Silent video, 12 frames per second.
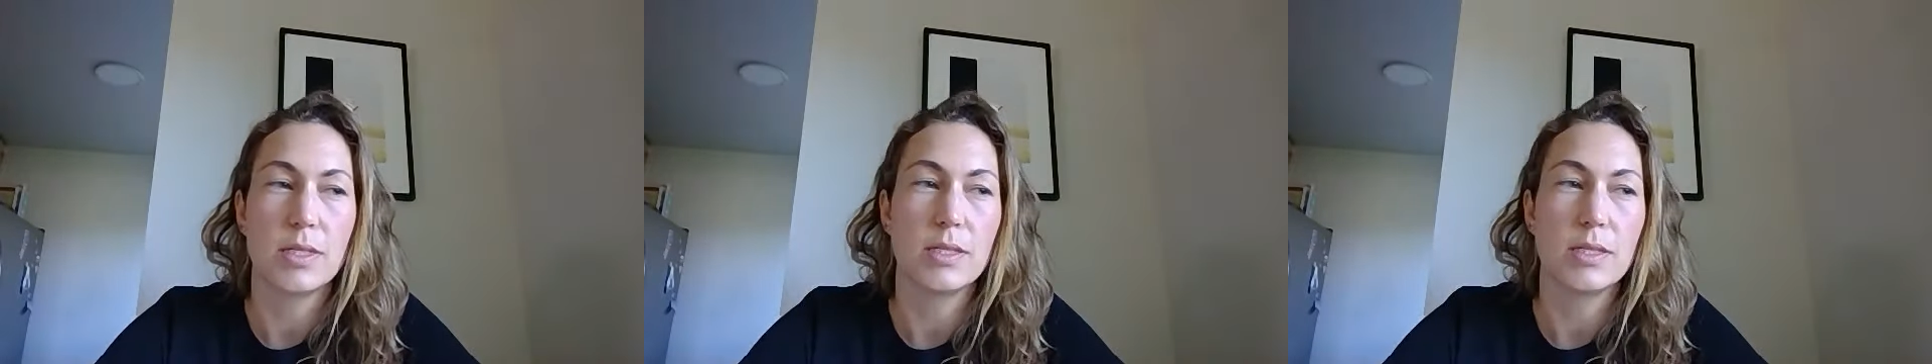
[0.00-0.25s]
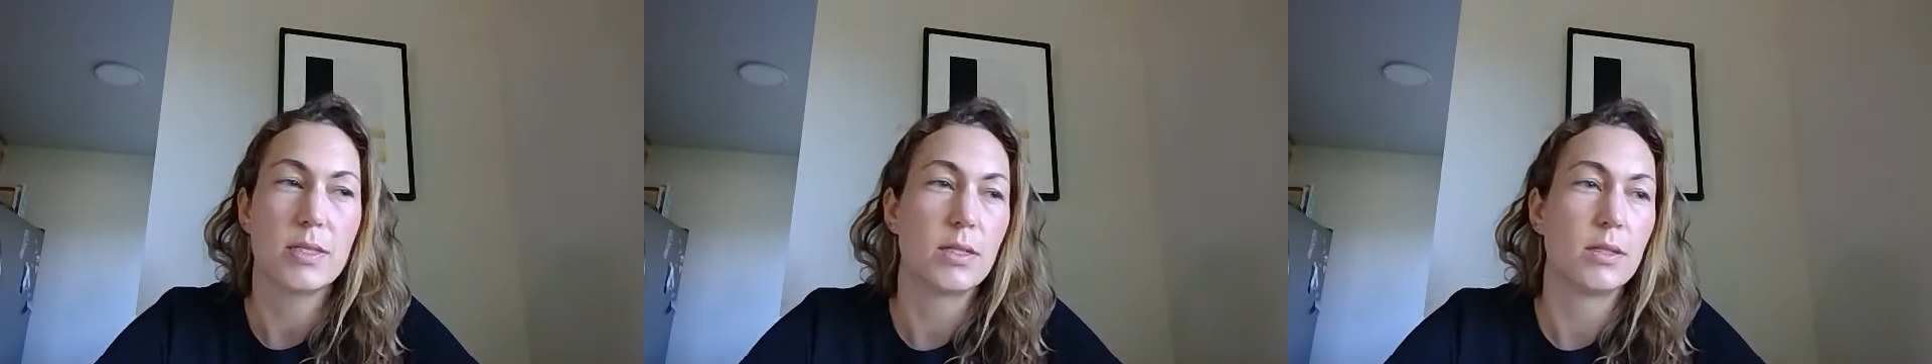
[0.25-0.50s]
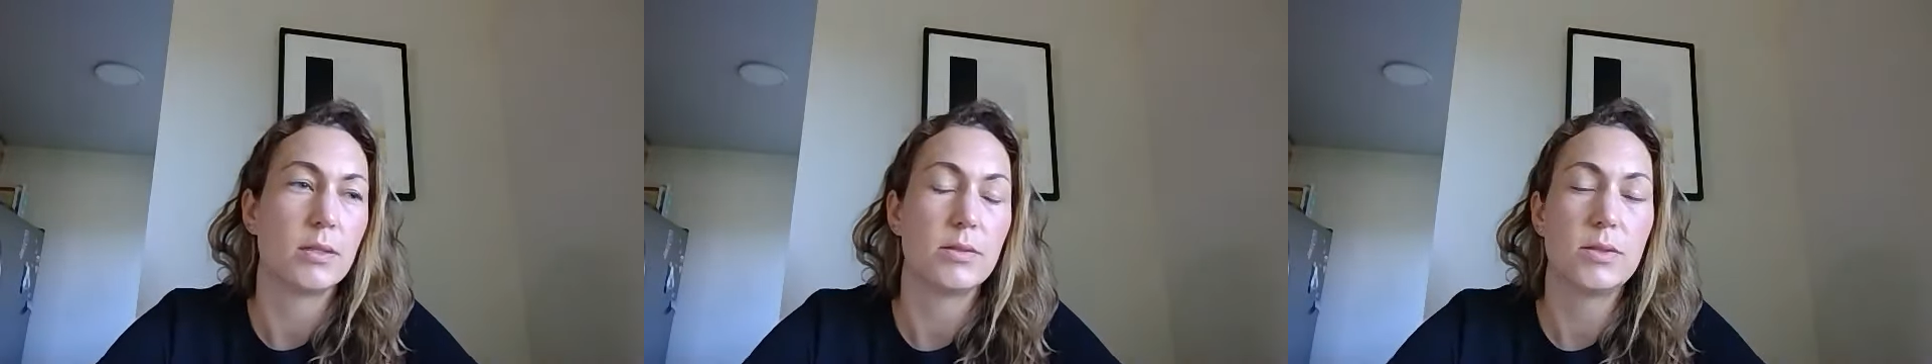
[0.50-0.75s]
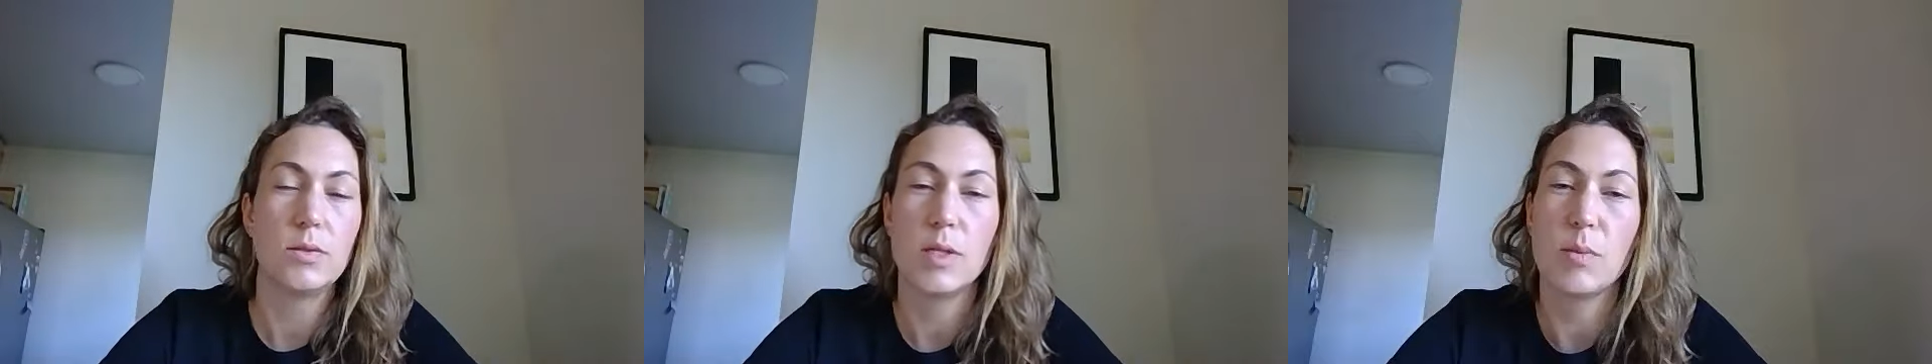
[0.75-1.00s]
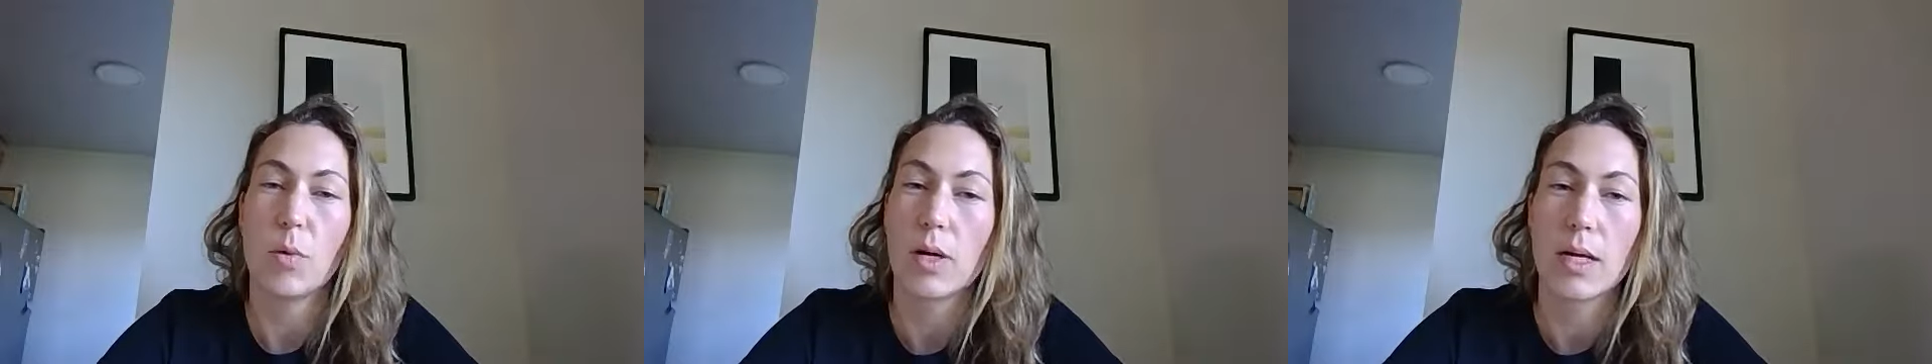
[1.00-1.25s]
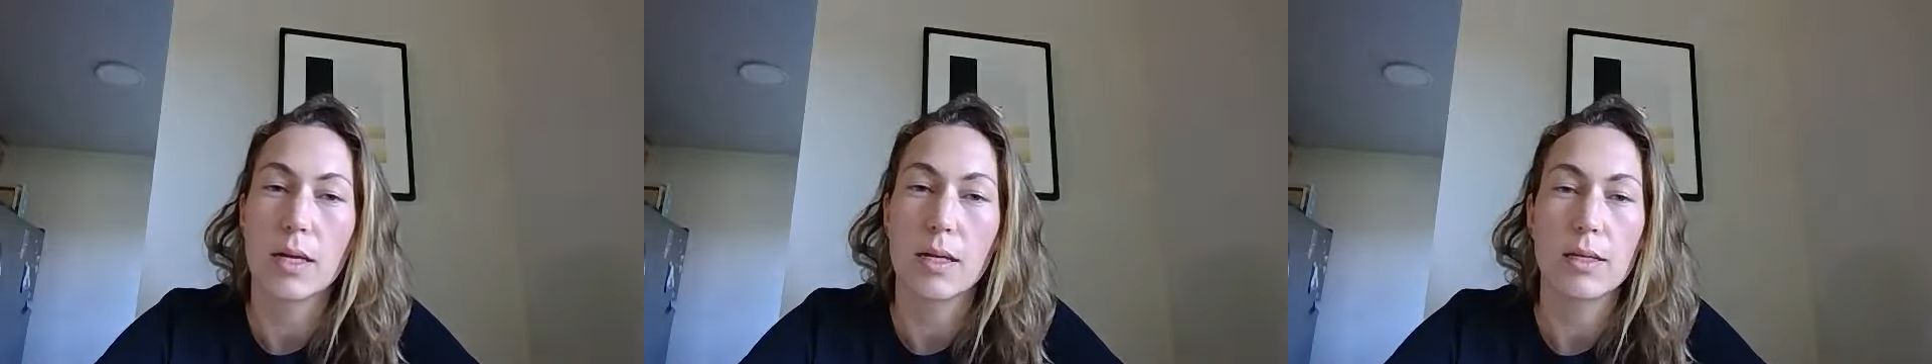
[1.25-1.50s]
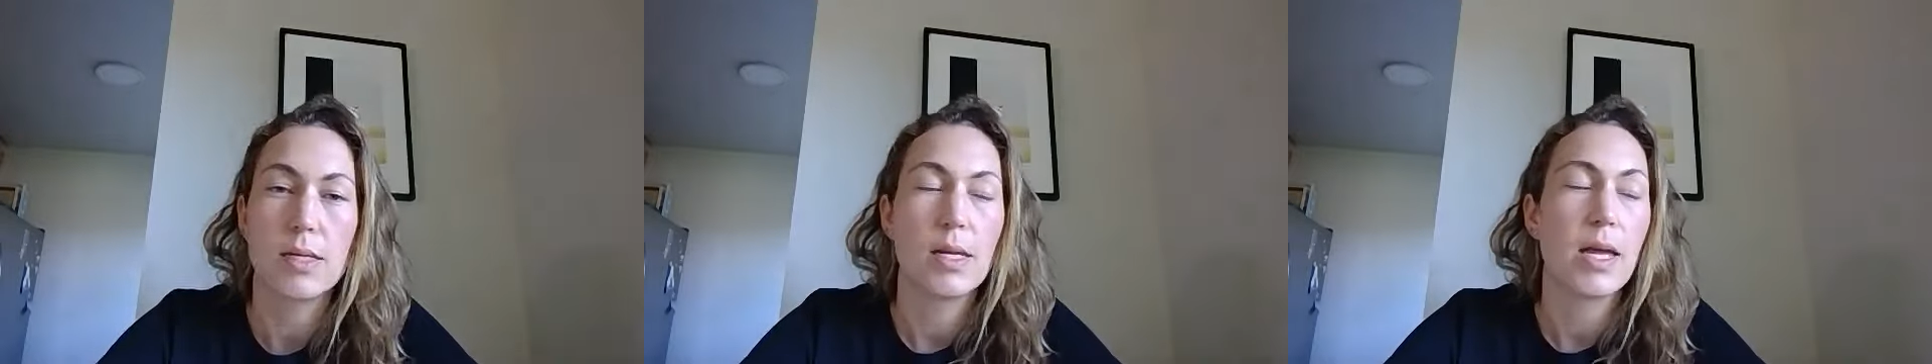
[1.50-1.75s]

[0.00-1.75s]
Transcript: until 2 a.m,